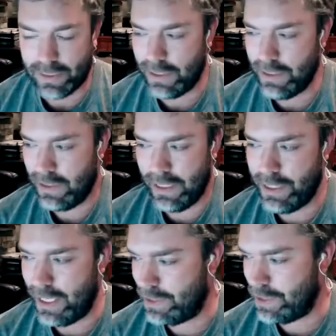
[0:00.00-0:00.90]
Like
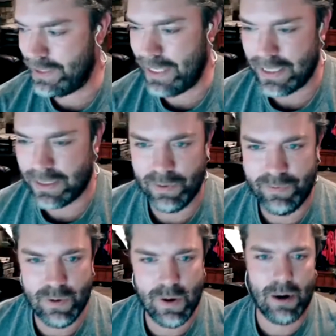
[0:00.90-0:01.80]
legit, just asked them a
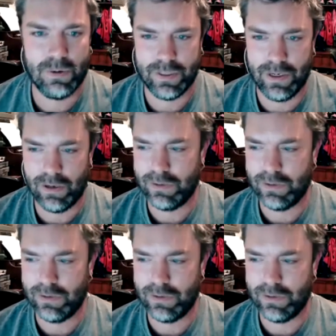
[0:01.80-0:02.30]
few hours ago.